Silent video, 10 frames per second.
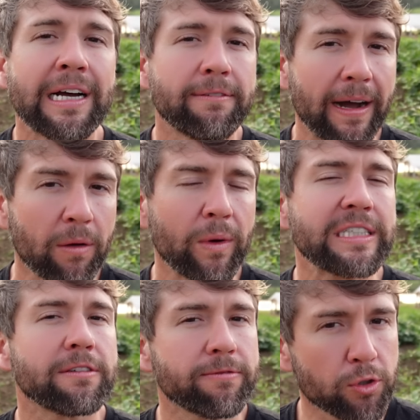Find
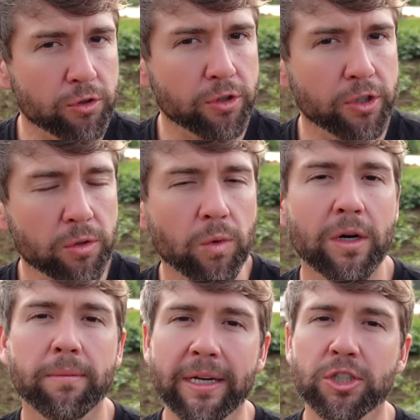ways to filter your
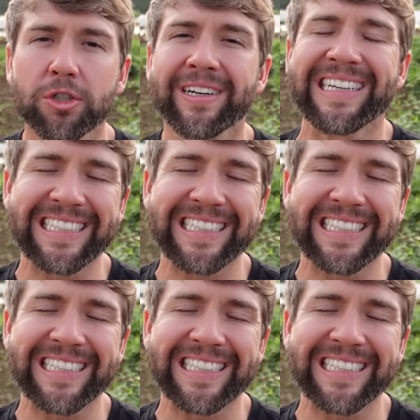water. Make sure it